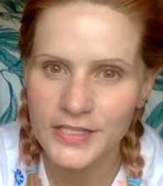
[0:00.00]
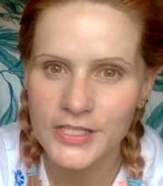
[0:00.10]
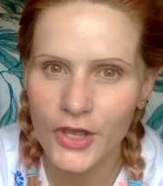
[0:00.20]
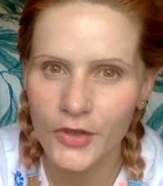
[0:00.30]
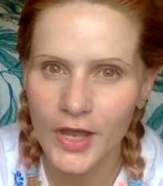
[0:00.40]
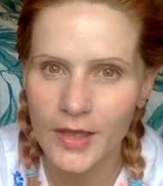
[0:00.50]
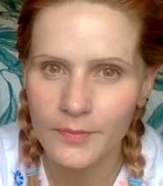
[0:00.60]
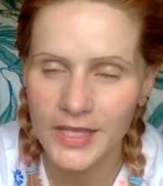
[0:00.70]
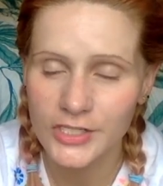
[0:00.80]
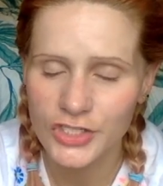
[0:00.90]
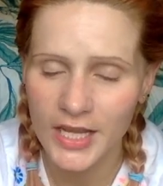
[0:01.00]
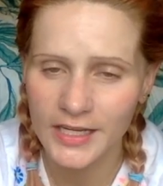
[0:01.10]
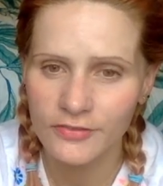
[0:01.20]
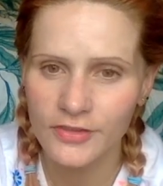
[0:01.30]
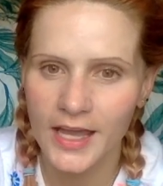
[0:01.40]
So I'm in
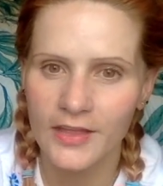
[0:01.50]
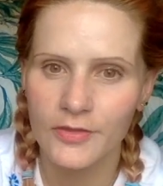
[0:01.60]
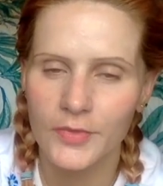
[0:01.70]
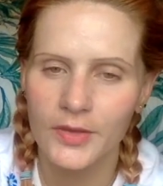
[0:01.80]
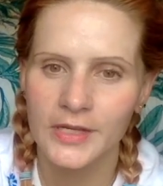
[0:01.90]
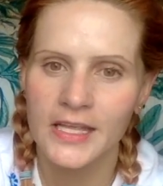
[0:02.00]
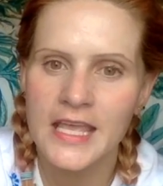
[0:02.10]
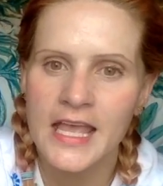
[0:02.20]
training for that at the moment.